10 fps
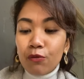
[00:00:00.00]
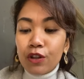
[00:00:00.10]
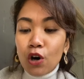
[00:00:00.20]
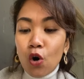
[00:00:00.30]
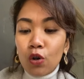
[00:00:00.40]
when
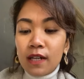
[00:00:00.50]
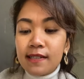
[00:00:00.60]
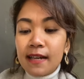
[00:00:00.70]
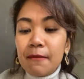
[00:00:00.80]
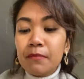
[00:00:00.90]
the whole
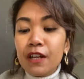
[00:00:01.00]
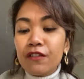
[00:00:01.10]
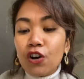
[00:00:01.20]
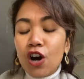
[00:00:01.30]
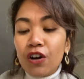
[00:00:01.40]
assembly of the
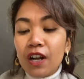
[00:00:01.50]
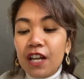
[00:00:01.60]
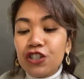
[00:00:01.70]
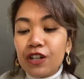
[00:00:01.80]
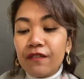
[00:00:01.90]

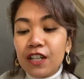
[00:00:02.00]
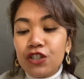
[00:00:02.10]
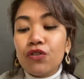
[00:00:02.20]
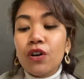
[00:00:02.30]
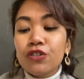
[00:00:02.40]
congregation of
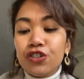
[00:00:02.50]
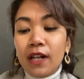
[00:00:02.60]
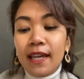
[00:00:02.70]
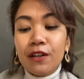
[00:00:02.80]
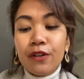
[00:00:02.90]
Israel shall
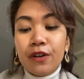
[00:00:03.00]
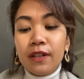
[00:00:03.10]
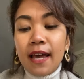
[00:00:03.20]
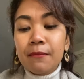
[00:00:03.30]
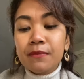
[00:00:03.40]
kill their
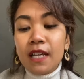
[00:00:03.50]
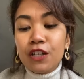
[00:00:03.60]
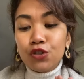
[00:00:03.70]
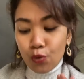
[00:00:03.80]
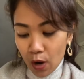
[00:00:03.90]
lambs
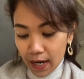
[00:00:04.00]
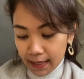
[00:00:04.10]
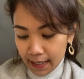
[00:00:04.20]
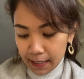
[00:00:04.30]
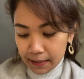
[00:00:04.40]
at
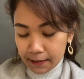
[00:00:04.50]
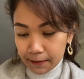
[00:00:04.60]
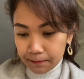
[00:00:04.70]
twilight.